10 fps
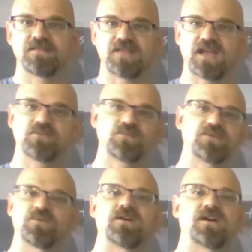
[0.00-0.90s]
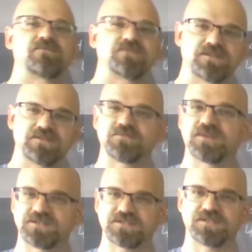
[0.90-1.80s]
then we will have
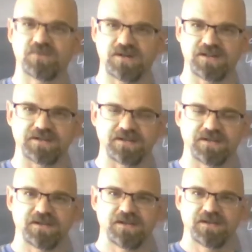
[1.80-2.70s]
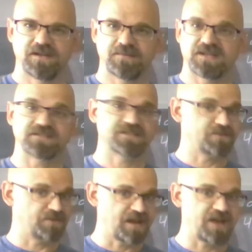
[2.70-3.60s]
reached equality. Because
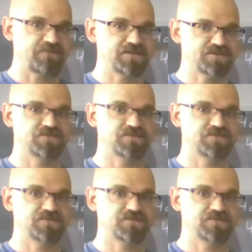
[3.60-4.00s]
on average,